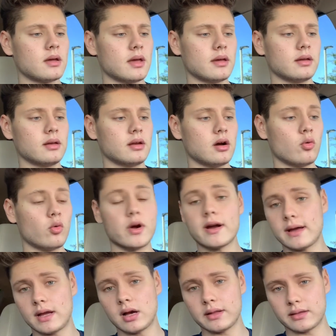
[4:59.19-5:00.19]
and where
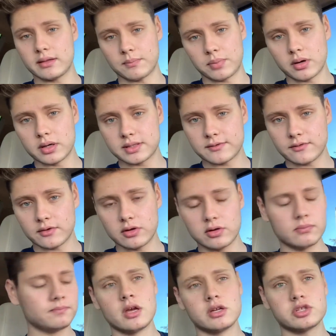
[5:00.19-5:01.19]
I got the parts from.